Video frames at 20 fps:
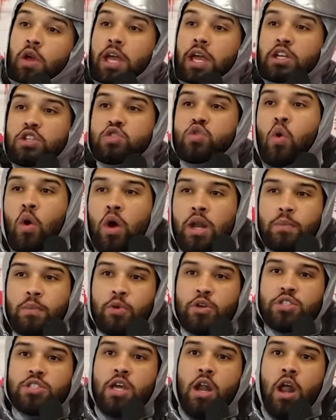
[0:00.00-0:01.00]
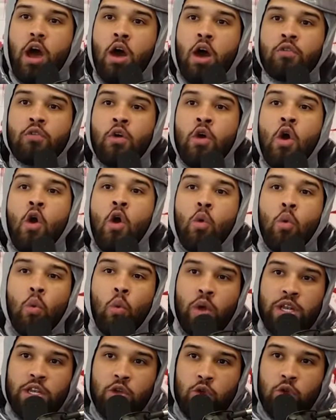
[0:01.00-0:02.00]
get 20% off
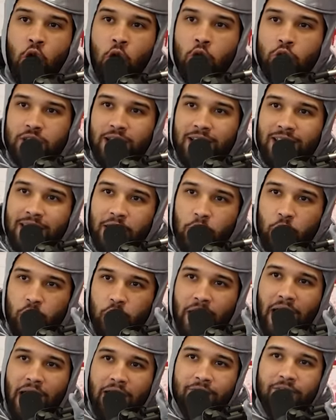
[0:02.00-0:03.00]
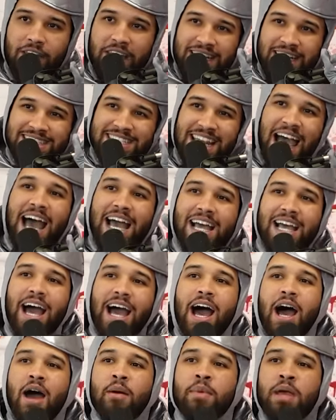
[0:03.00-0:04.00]
when you go to
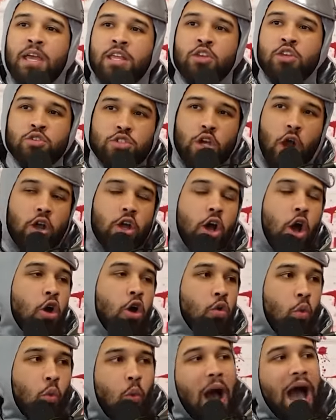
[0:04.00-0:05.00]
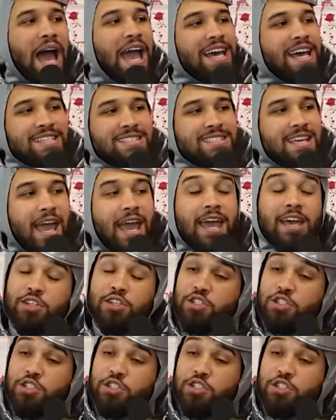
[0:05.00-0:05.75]
liquidiv.com and use our code YSK at